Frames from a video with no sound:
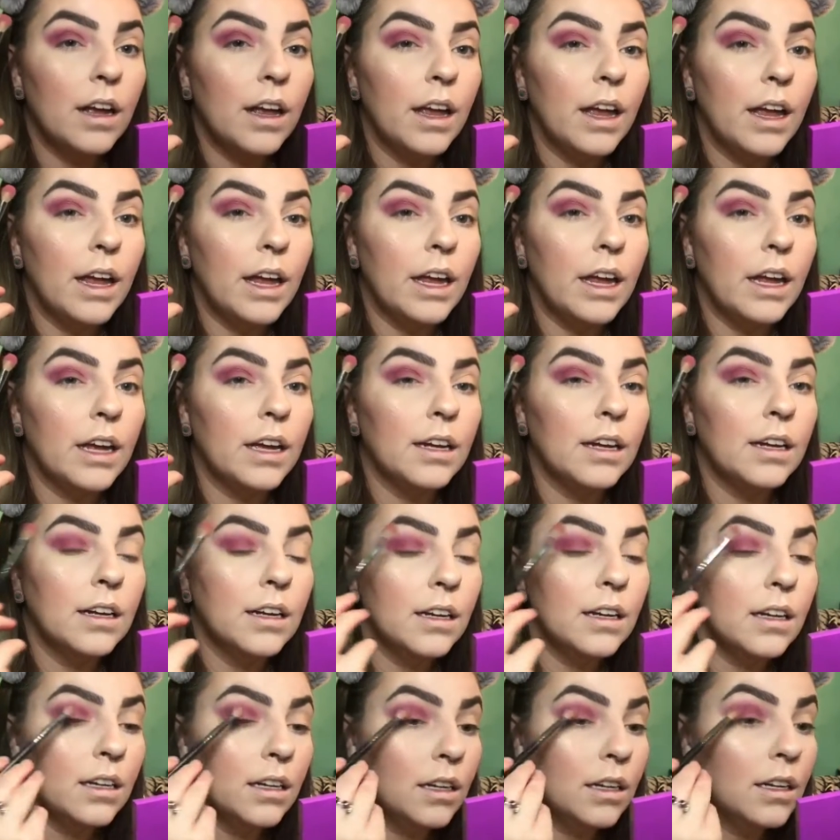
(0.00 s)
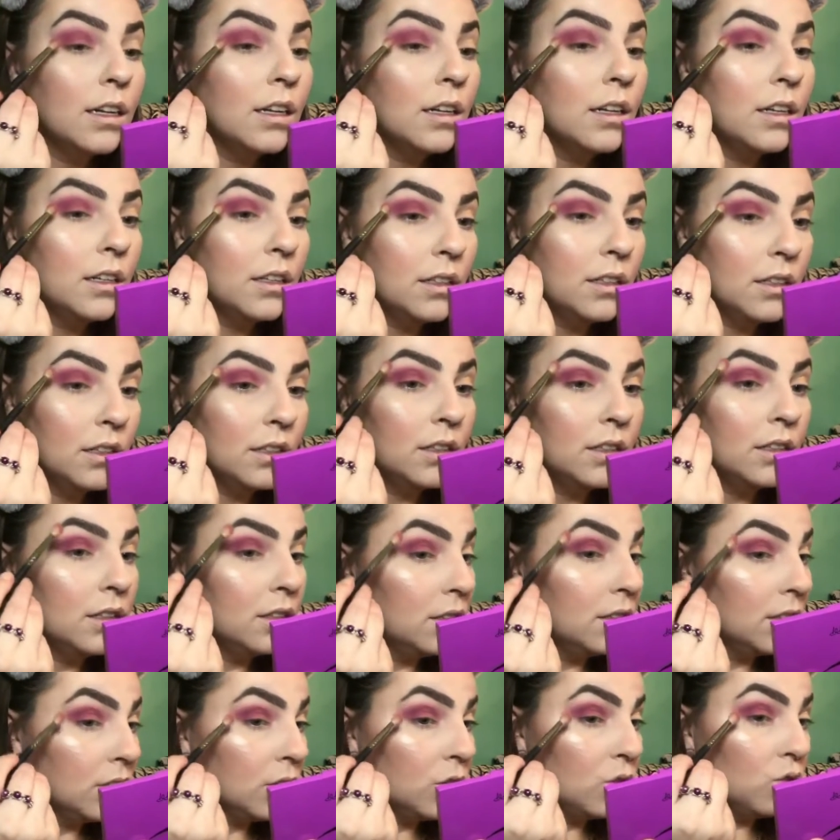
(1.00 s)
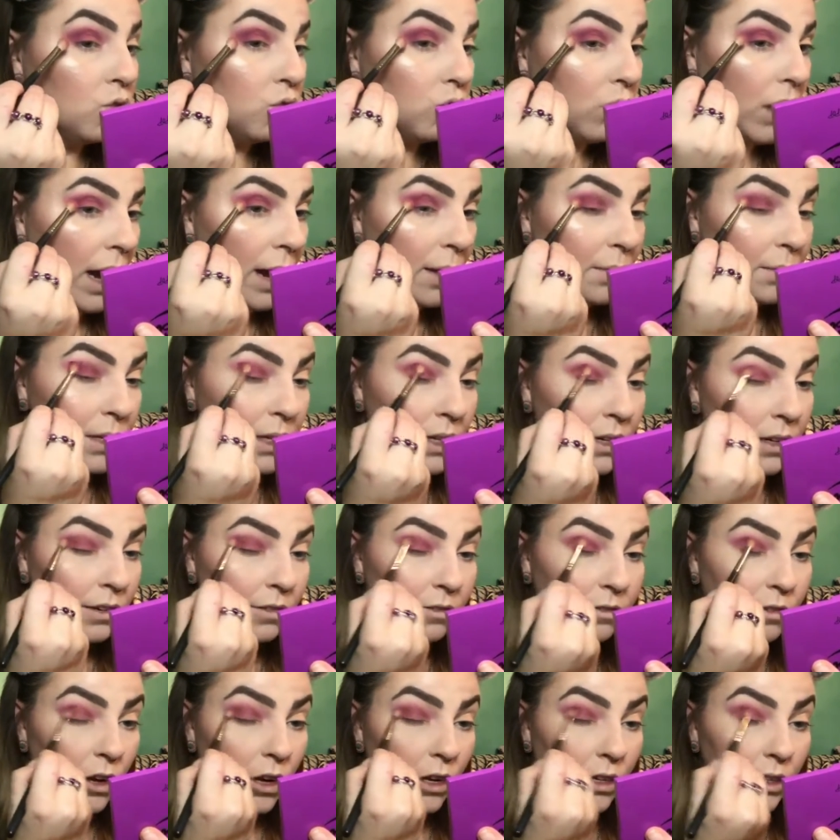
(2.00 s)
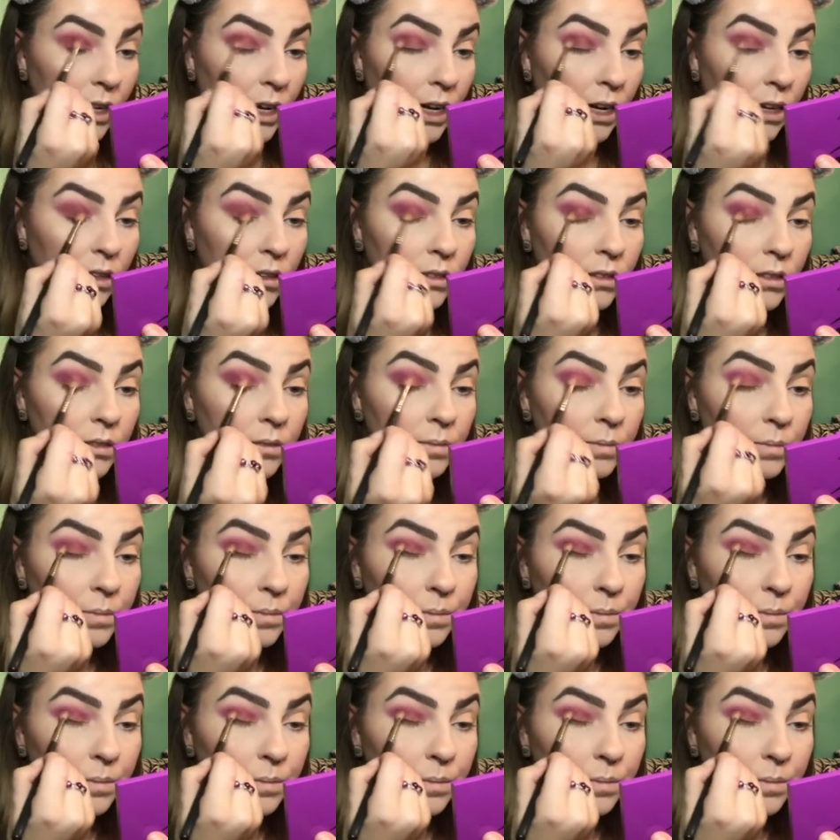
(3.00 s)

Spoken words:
a crap ton of fallout.